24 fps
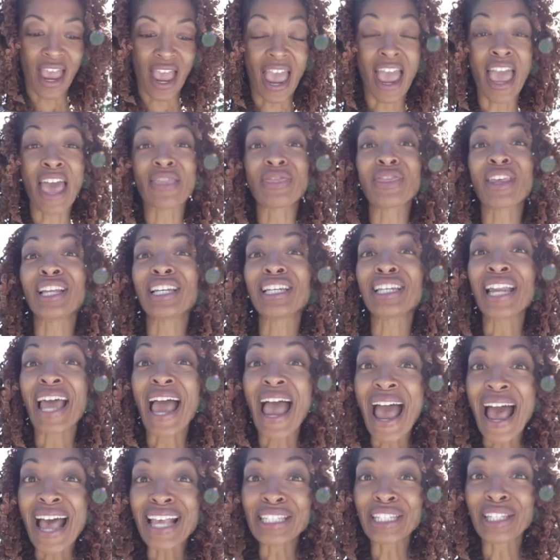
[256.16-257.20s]
And the
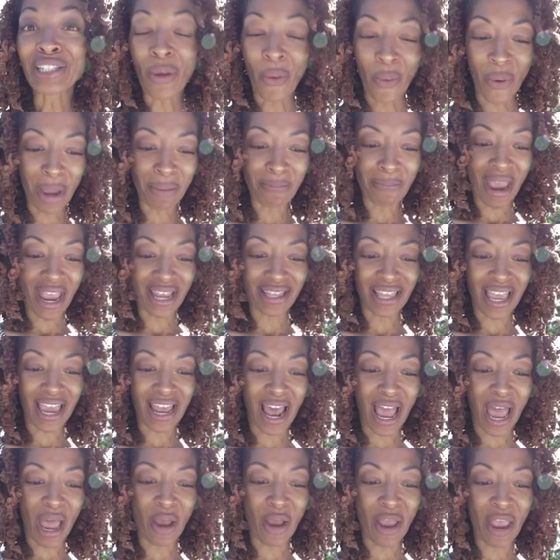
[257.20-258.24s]
last sewing make that
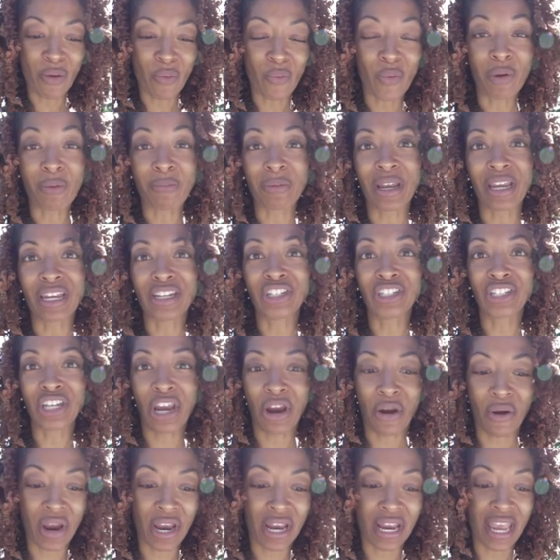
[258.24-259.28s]
I will be
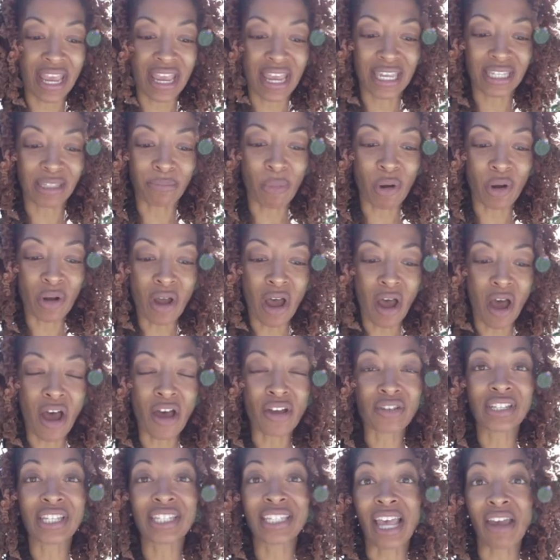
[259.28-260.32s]
sharing is
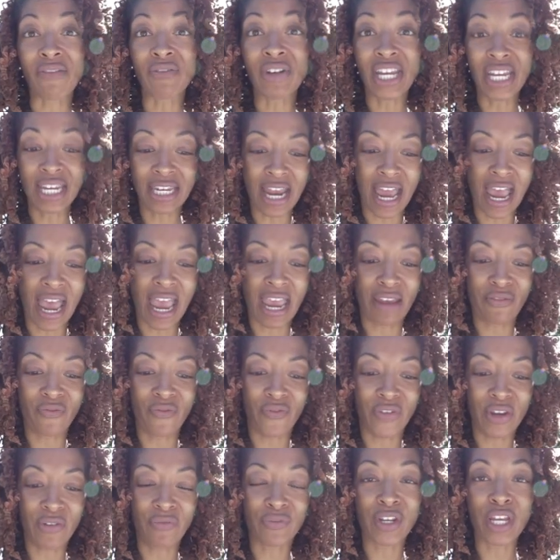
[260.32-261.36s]
McCall
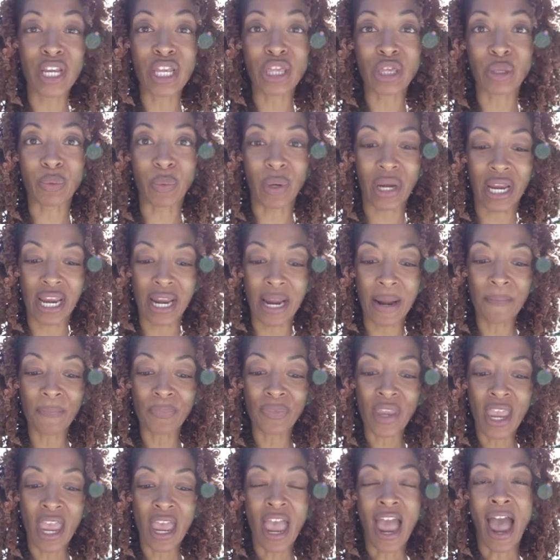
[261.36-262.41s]
7953.
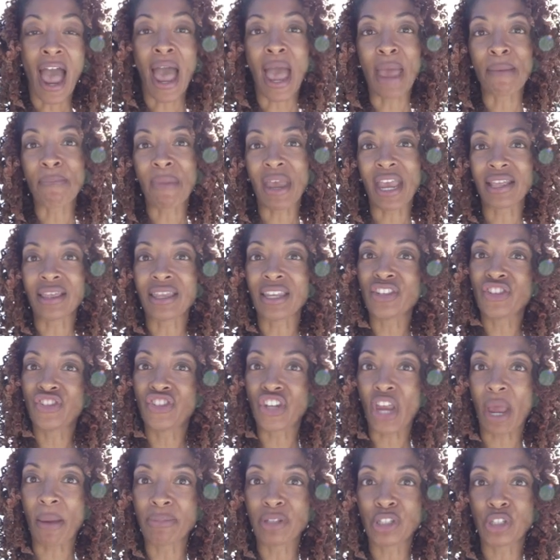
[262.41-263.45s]
I made this
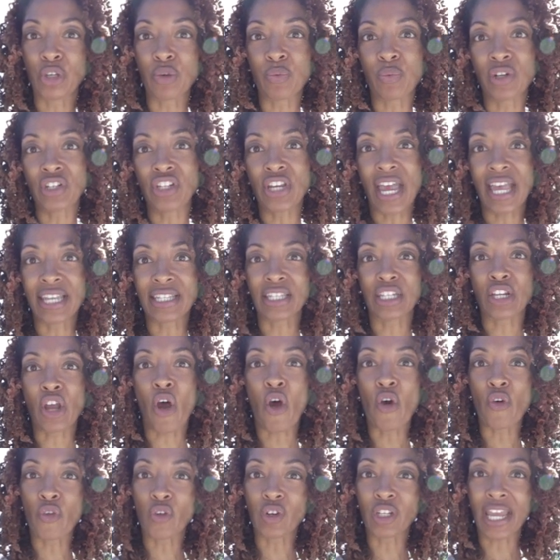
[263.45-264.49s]
jumpsuit, which has an
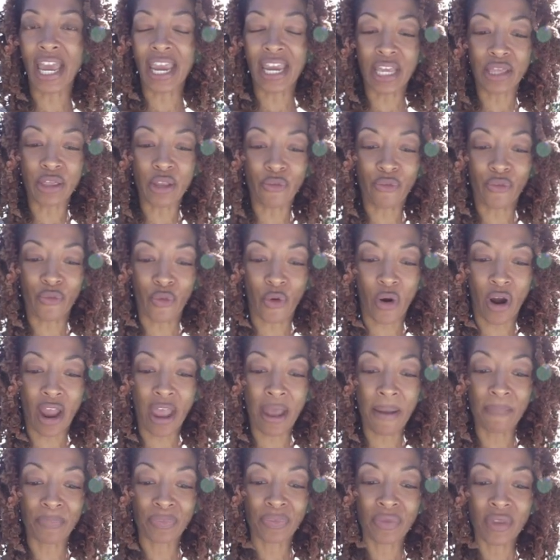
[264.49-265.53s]
overlay in the
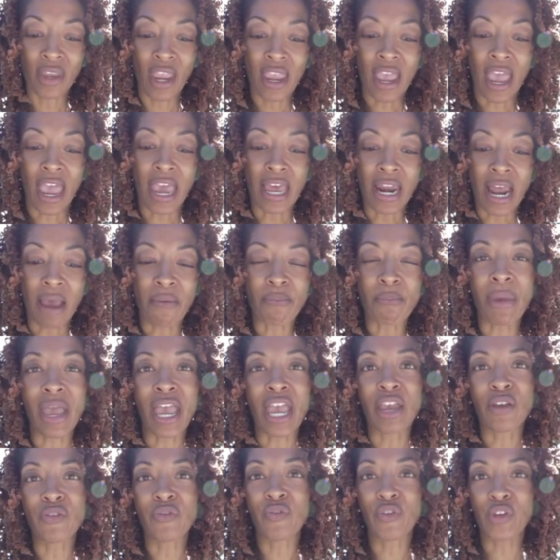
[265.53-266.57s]
front, and I
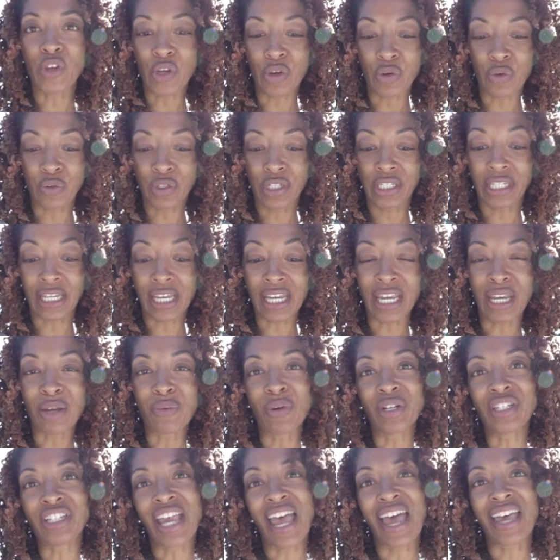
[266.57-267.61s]
made view D,
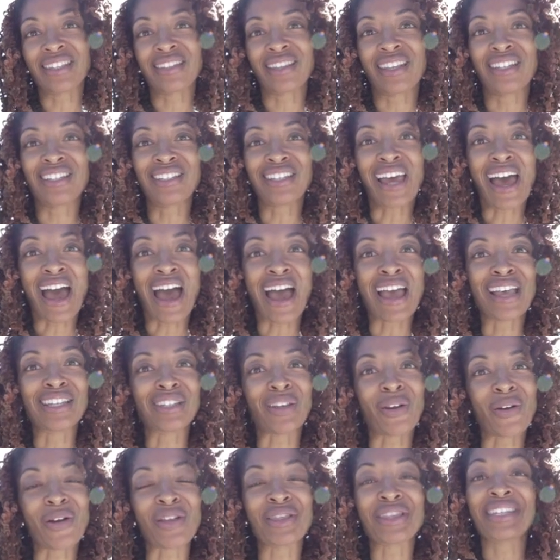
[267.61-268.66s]
which has the ties
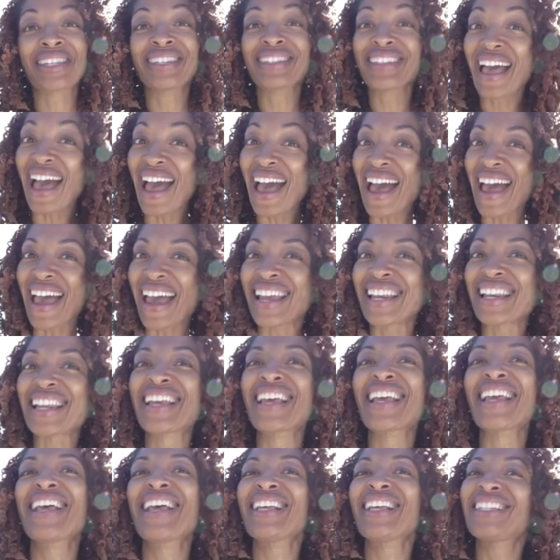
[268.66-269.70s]
on the side.
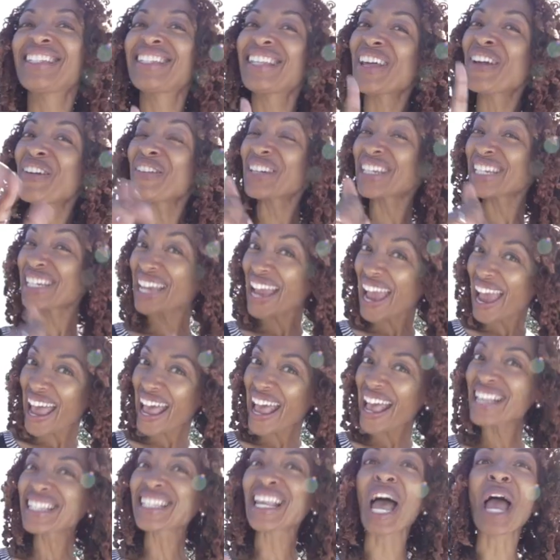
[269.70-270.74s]
So
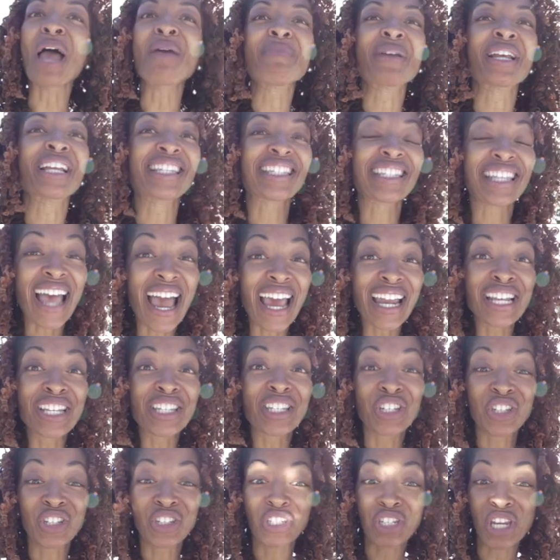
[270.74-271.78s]
yes, I'm excited
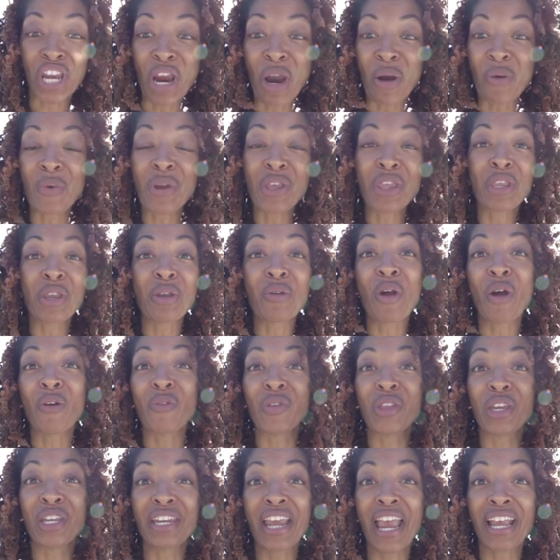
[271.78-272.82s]
to share with you
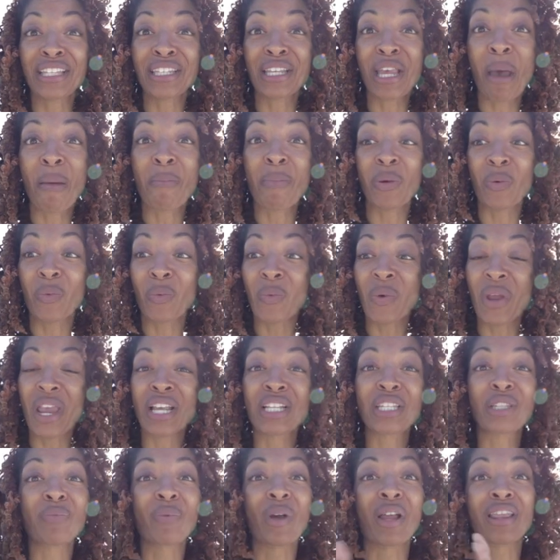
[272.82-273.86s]
over the next coming
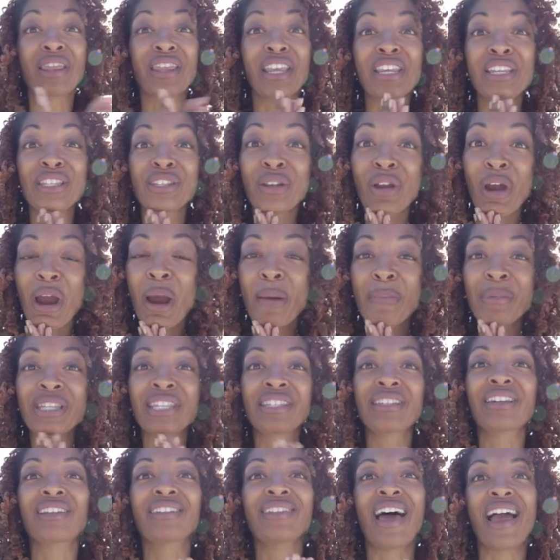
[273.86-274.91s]
weeks what these
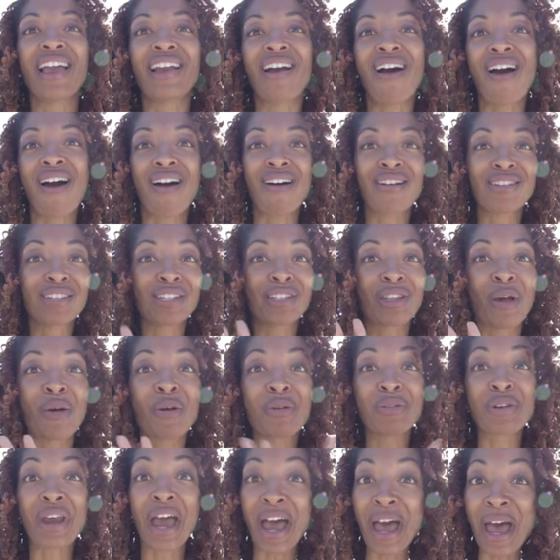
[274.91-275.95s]
garments look like all
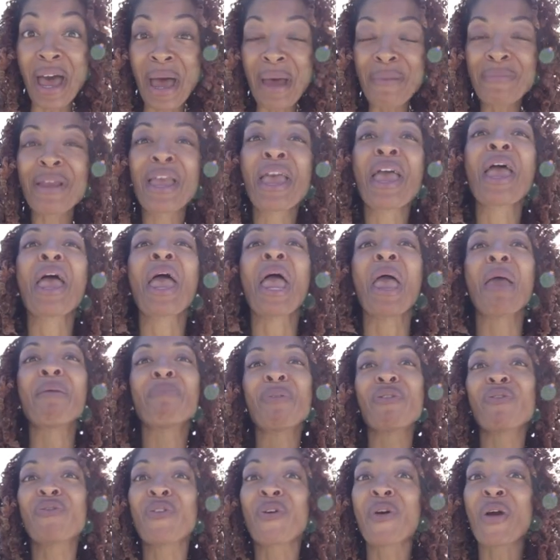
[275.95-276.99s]
sewn up. And
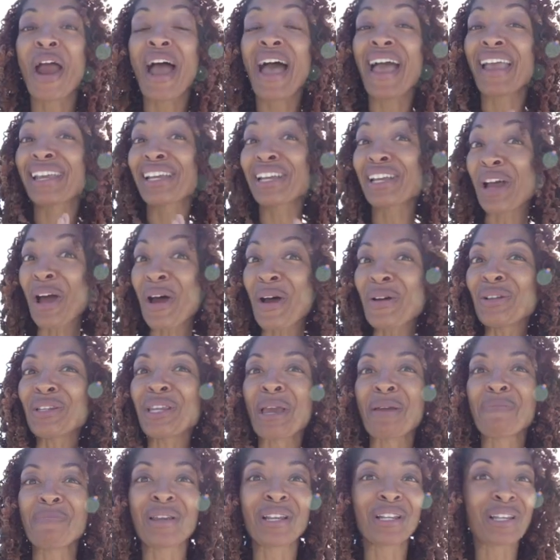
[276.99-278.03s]
before I go,
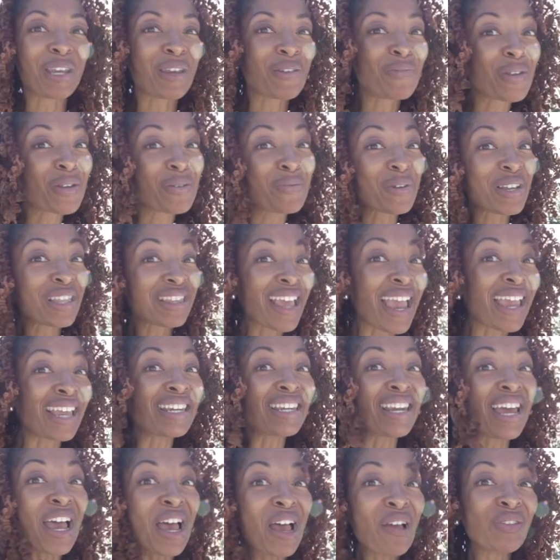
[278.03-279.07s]
let me leave you with a
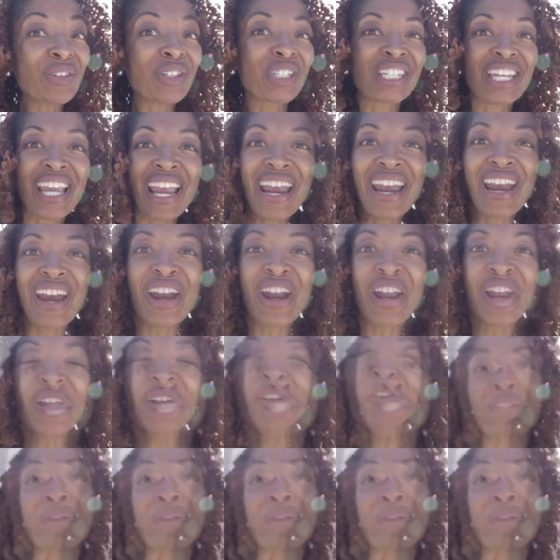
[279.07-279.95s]
love share.